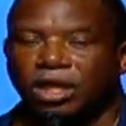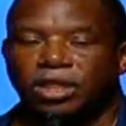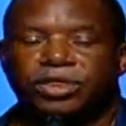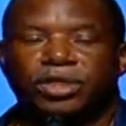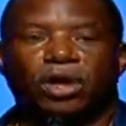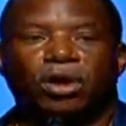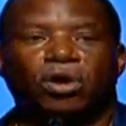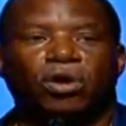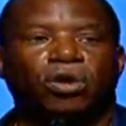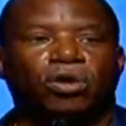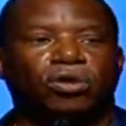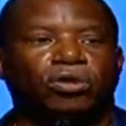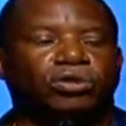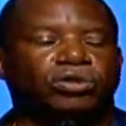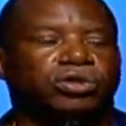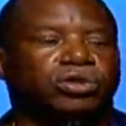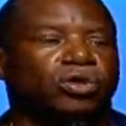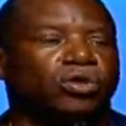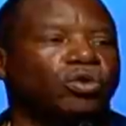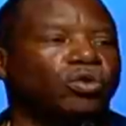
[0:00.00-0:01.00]

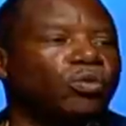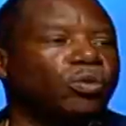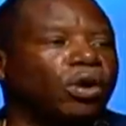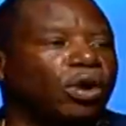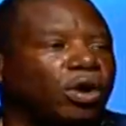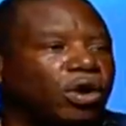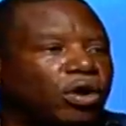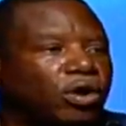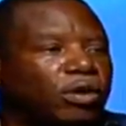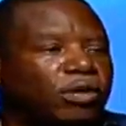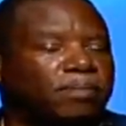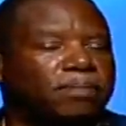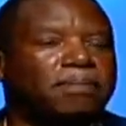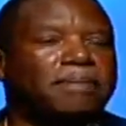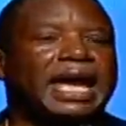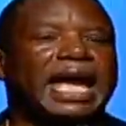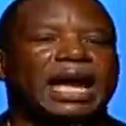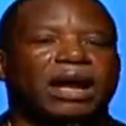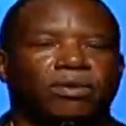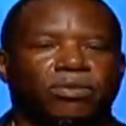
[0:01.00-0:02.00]
Those who were
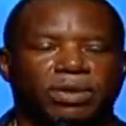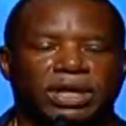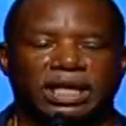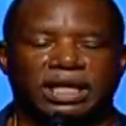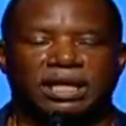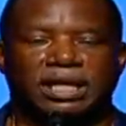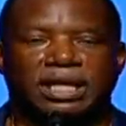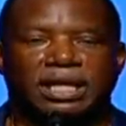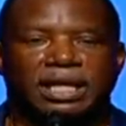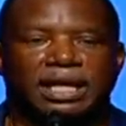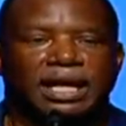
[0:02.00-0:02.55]
married